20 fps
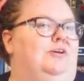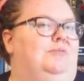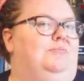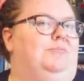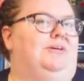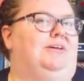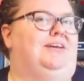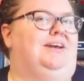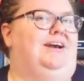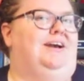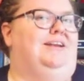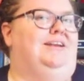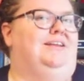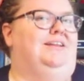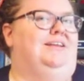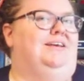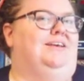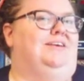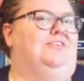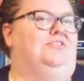but kind of
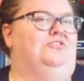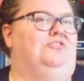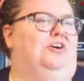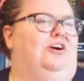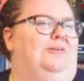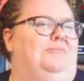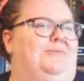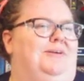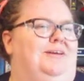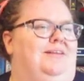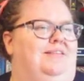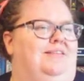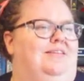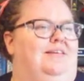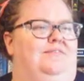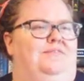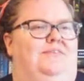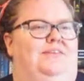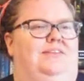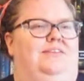like a shaman,
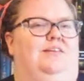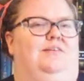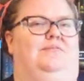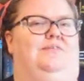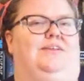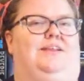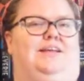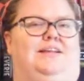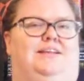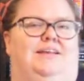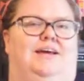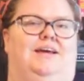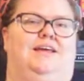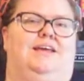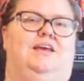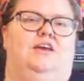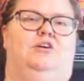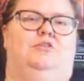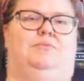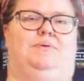stuff, something like that,
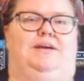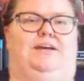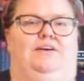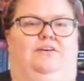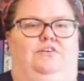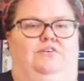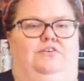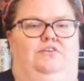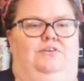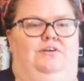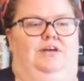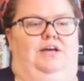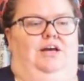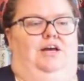where